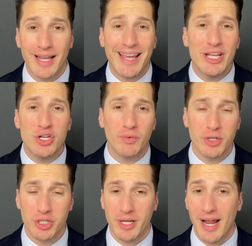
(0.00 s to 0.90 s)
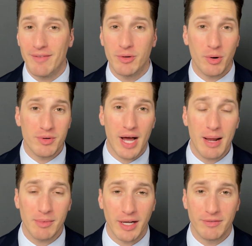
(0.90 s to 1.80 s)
each of which can have their own timeline